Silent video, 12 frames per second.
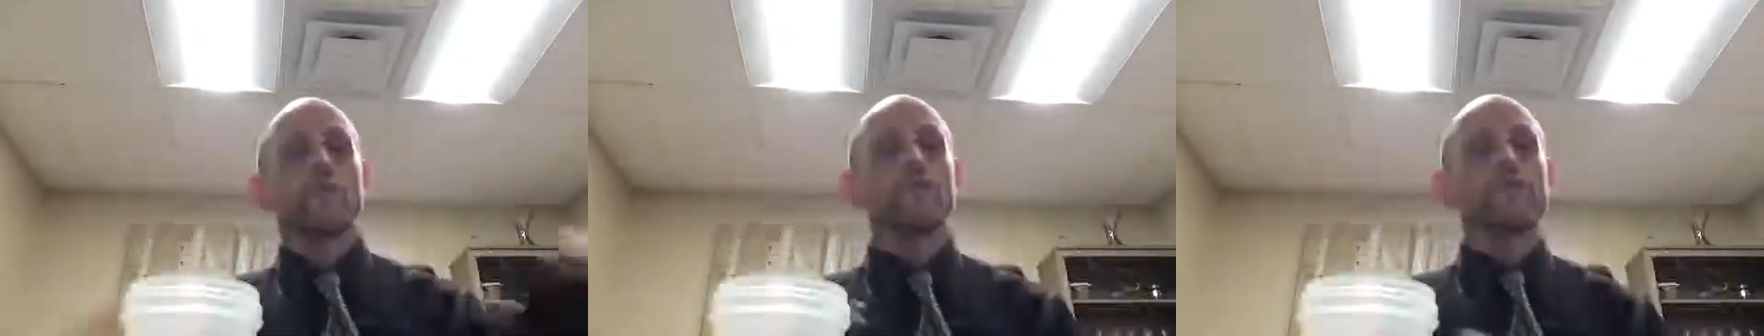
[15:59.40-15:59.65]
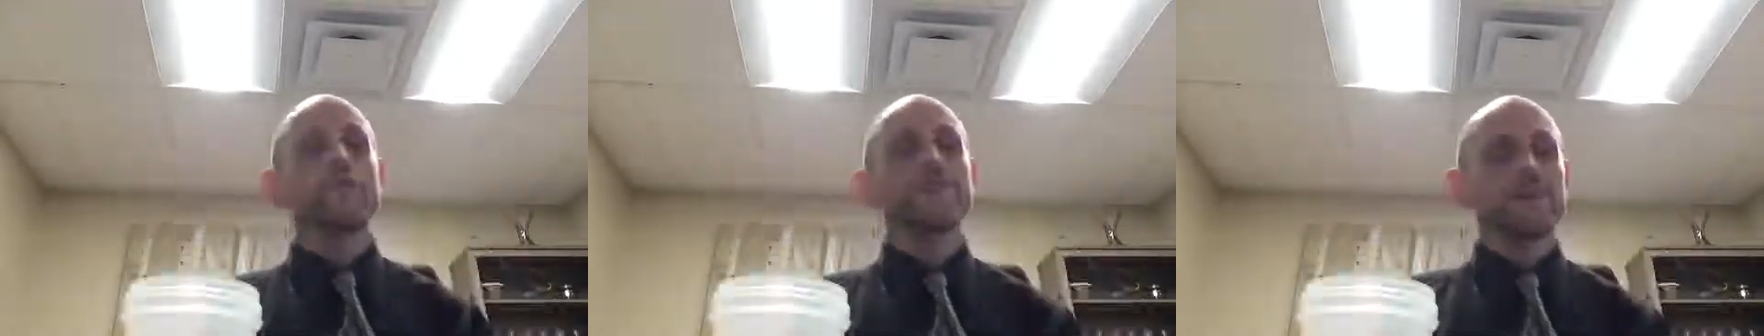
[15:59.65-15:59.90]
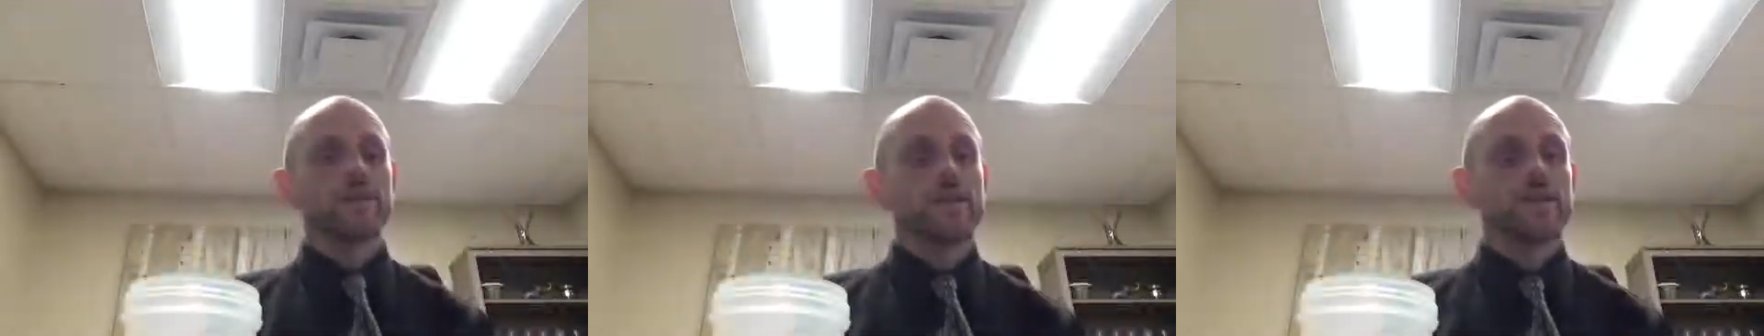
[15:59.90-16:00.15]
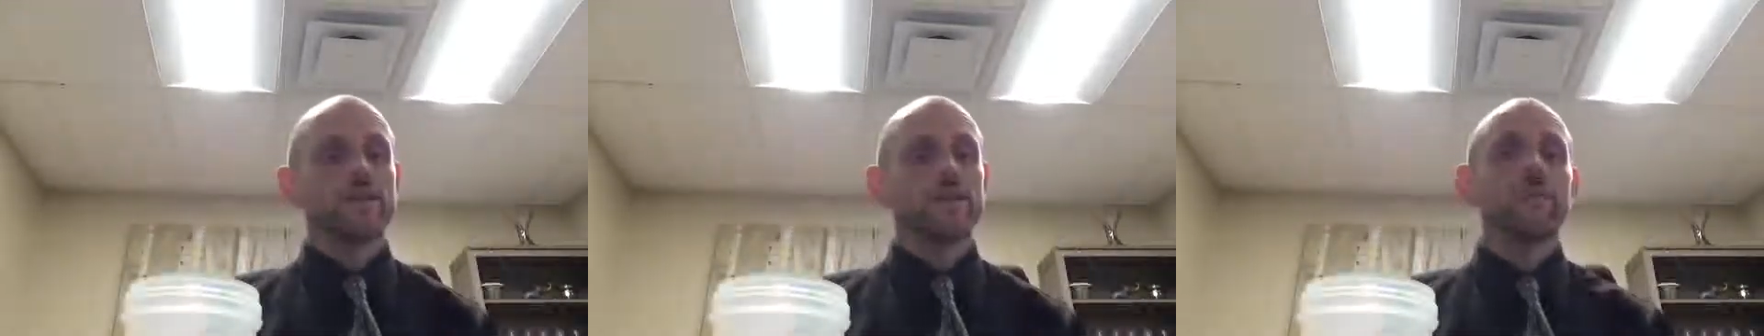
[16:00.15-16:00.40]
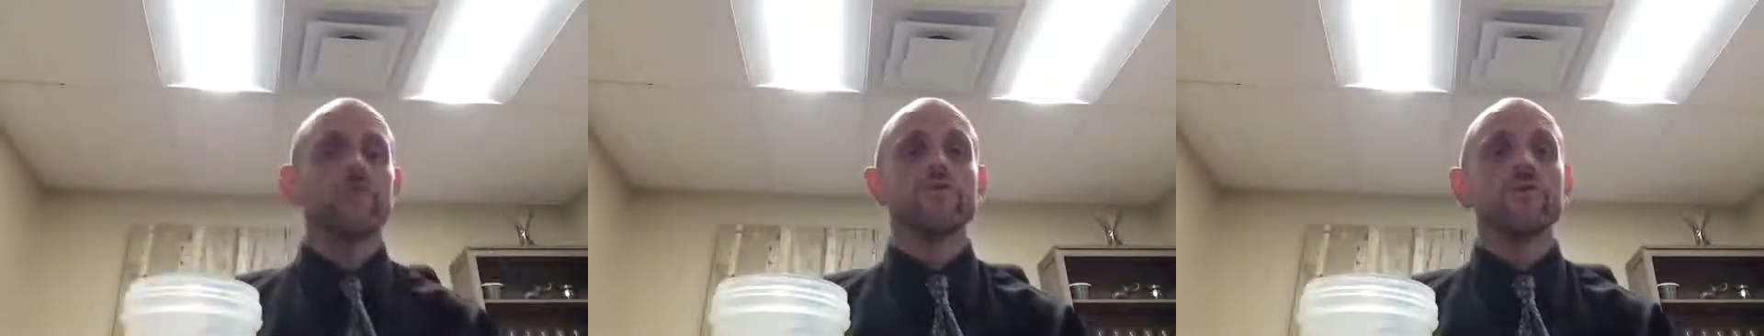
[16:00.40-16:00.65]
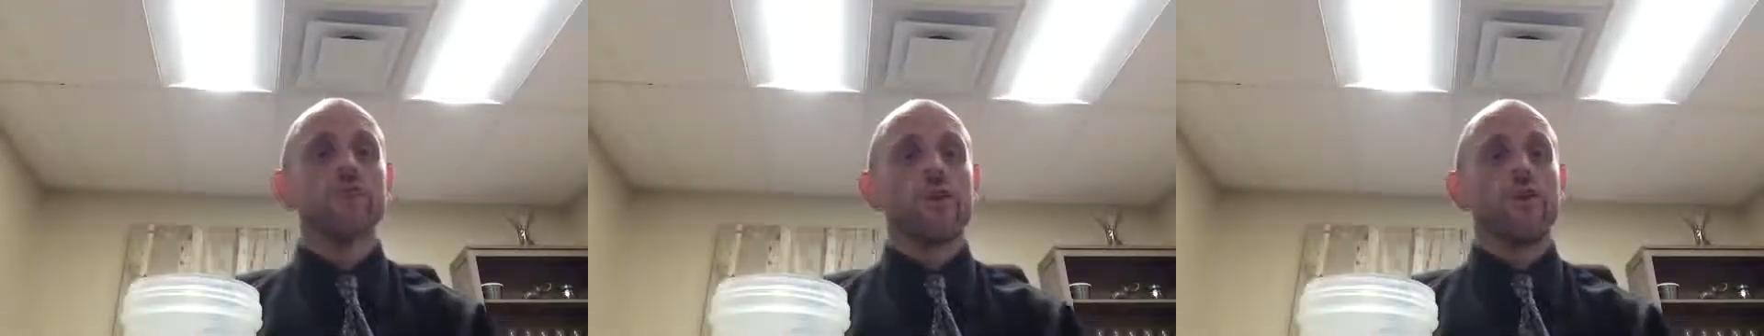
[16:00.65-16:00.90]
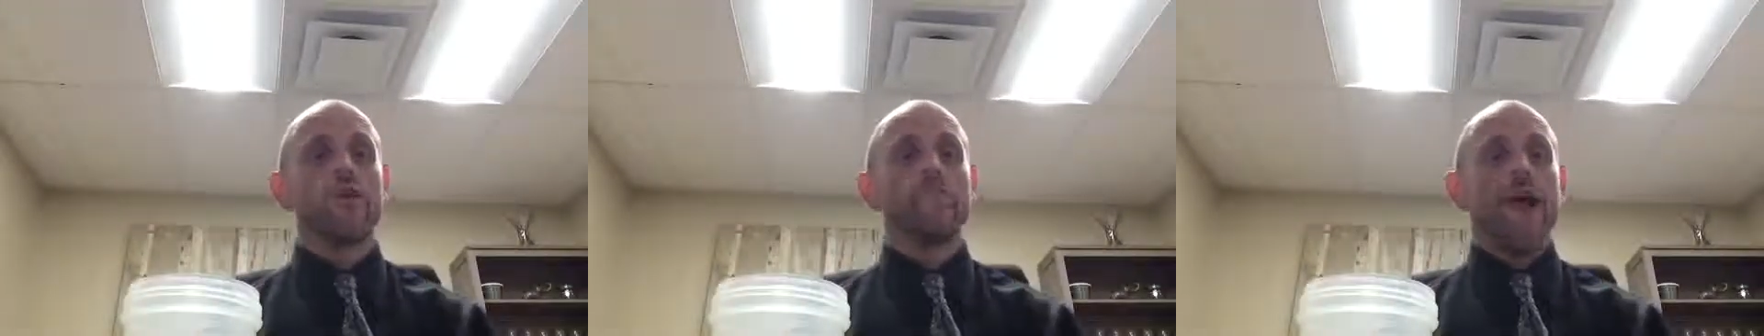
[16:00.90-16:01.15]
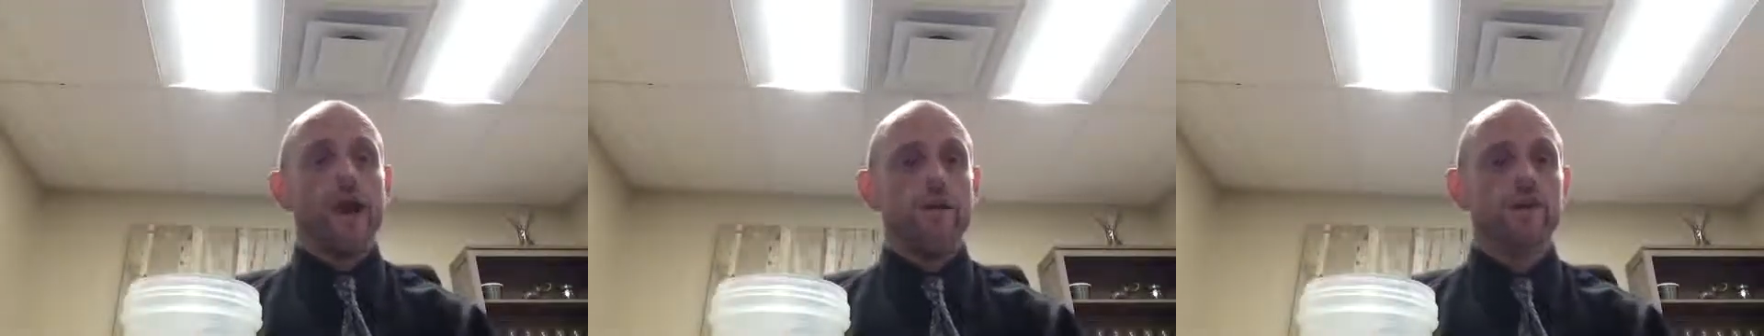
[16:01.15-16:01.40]
free cell ketone that was no longer
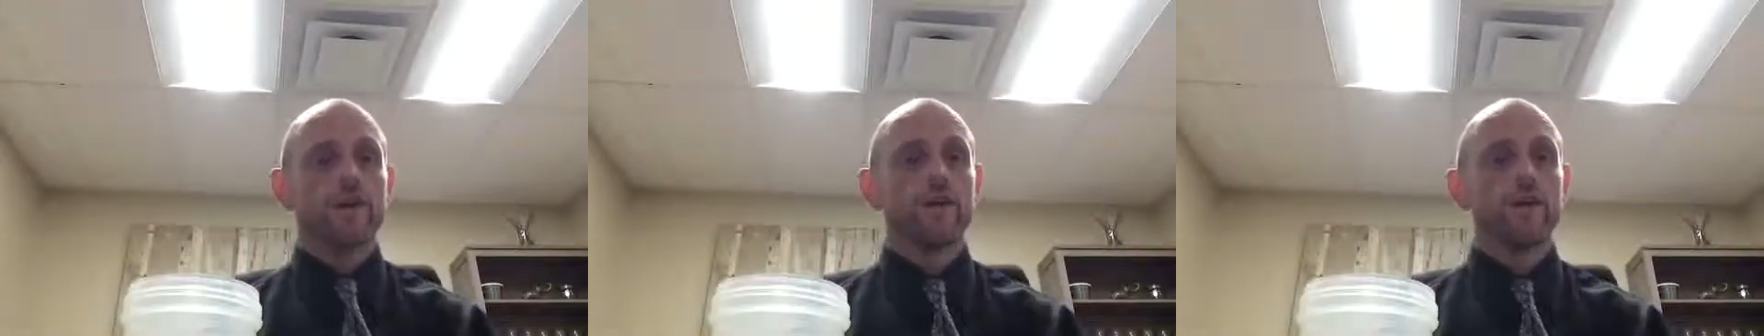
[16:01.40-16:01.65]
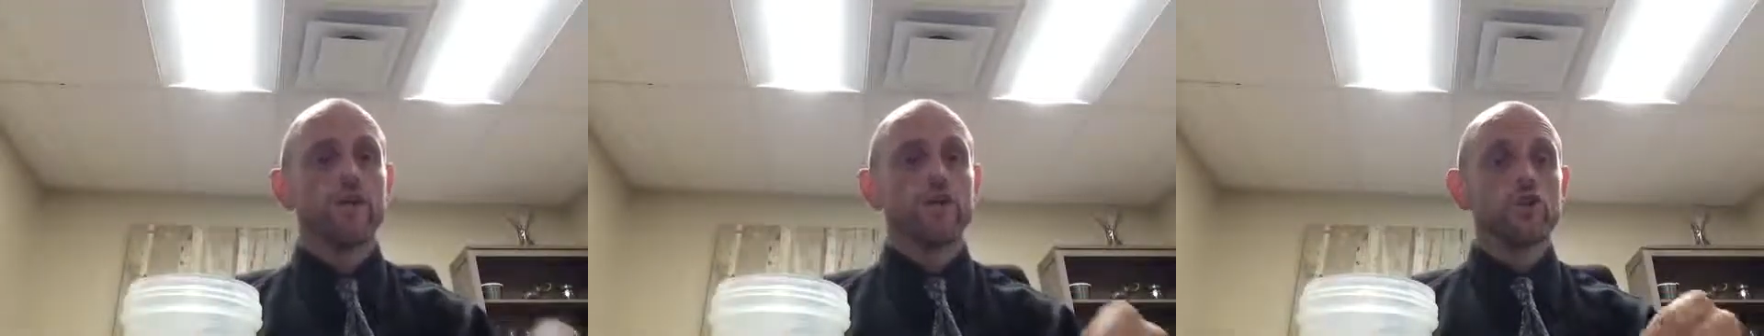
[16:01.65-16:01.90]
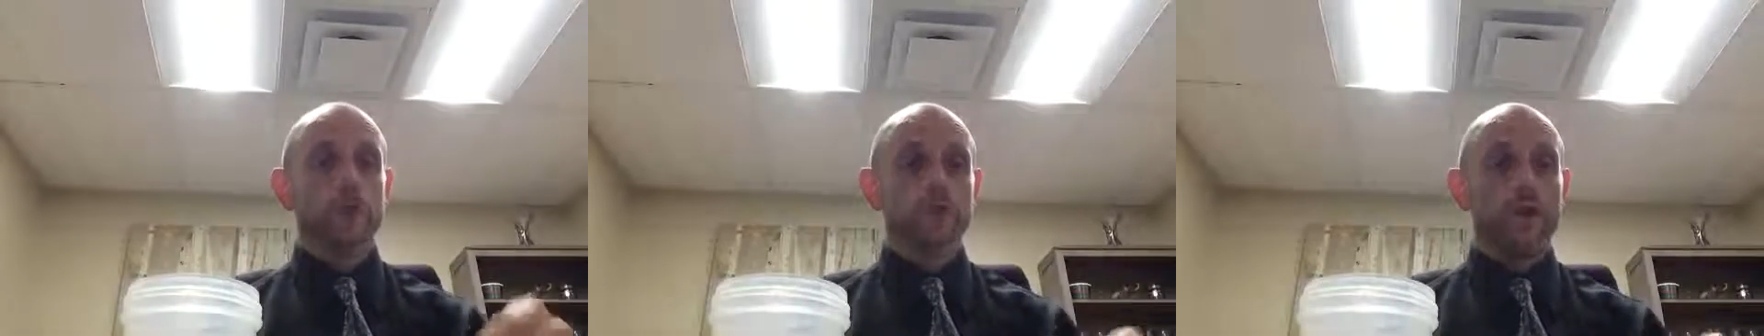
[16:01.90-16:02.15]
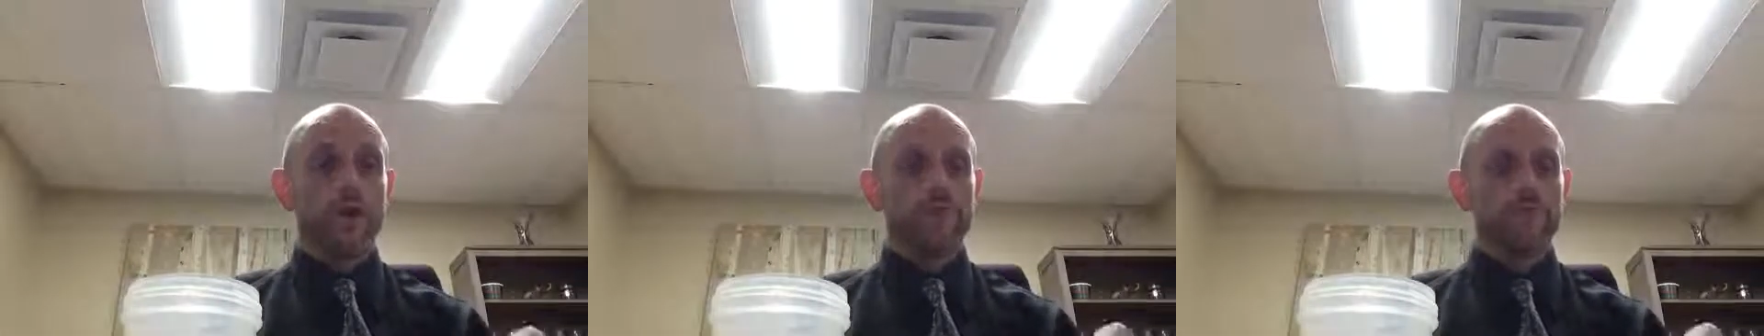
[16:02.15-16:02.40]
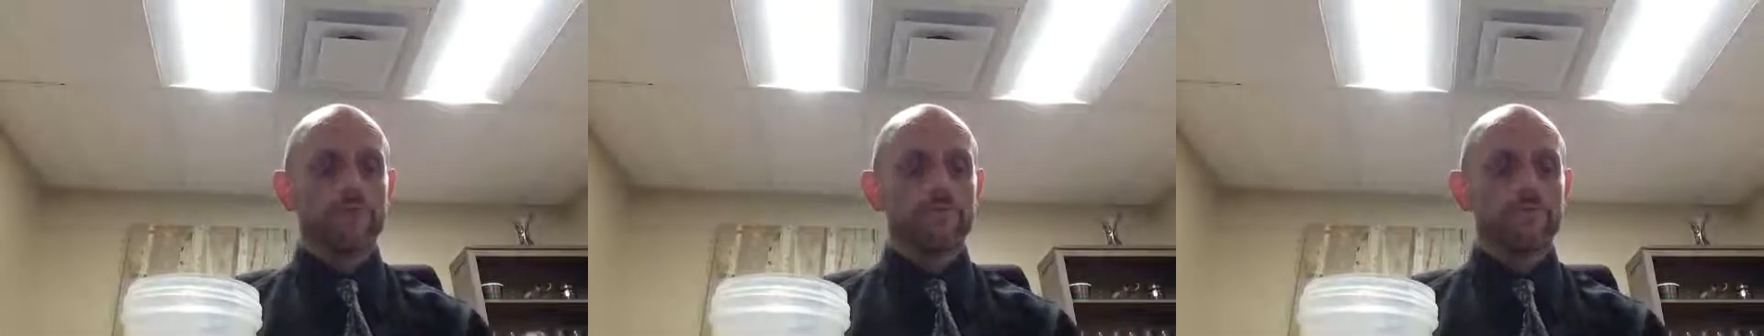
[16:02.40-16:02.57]
bound to a salt.